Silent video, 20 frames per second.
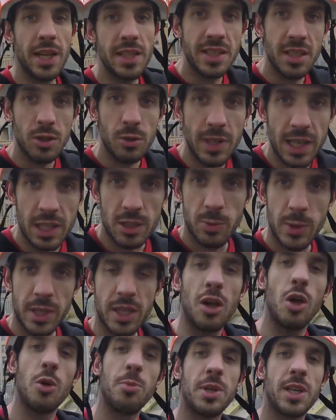until next week,
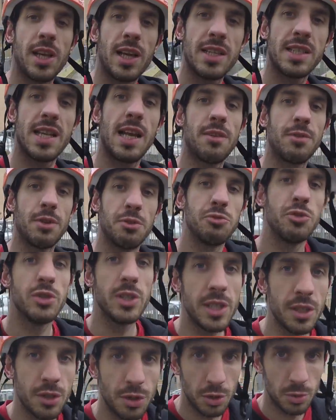I hope you guys have a
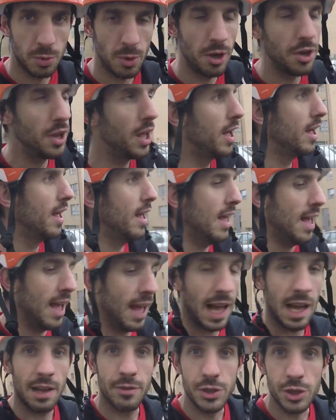really good one.
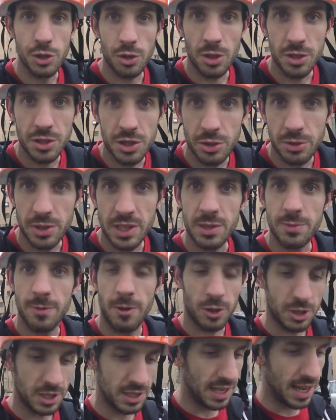I've enjoyed doing this
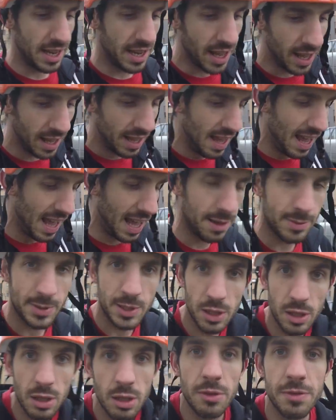vlog today.
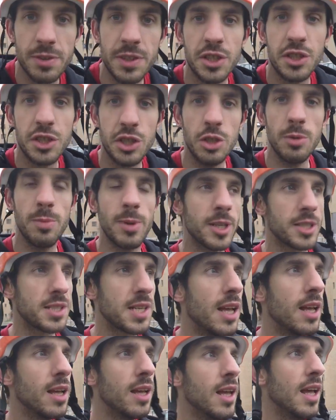Absolutely loving the
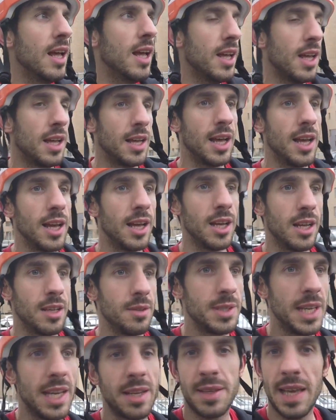Tubeless.
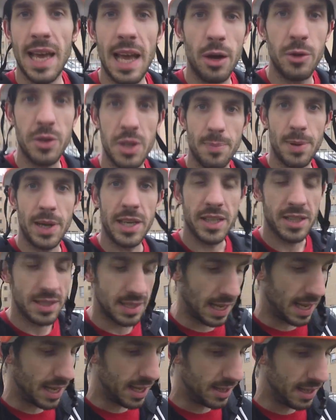Yeah, get out on your
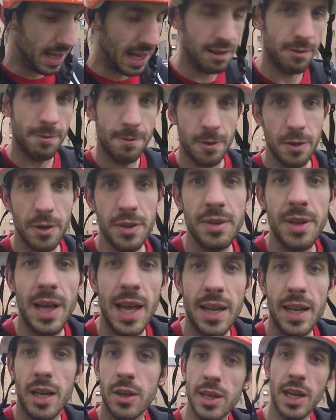bikes and have fun,
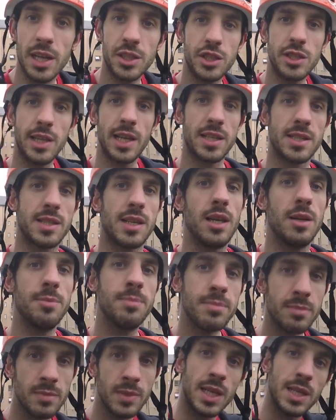and I'll catch you next time.
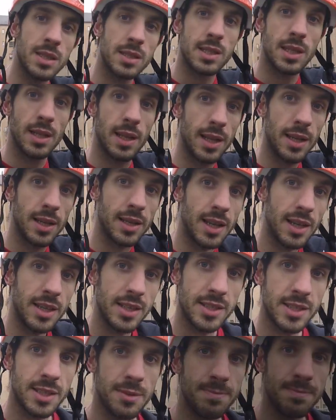See you later,
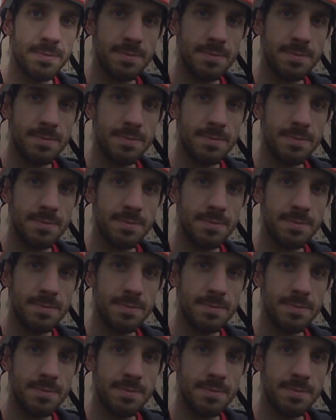guys.